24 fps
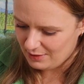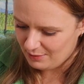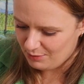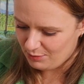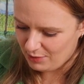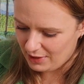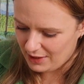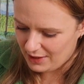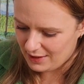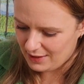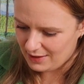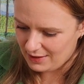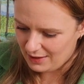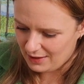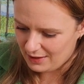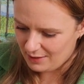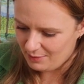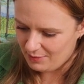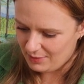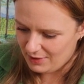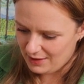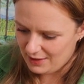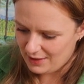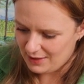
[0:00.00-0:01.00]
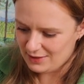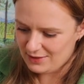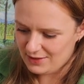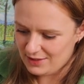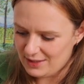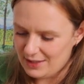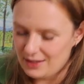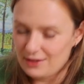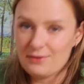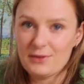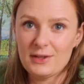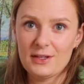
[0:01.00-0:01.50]
break it up into
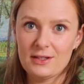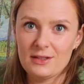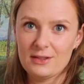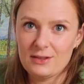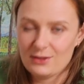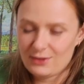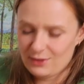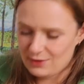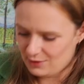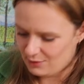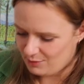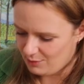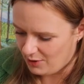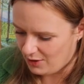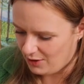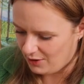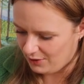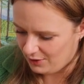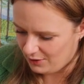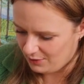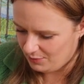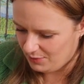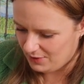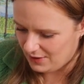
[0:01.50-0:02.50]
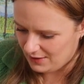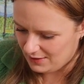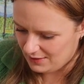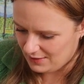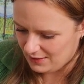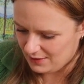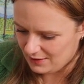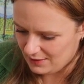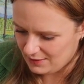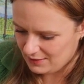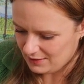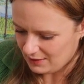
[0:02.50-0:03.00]
even smaller
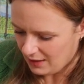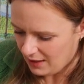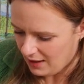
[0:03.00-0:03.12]
pieces.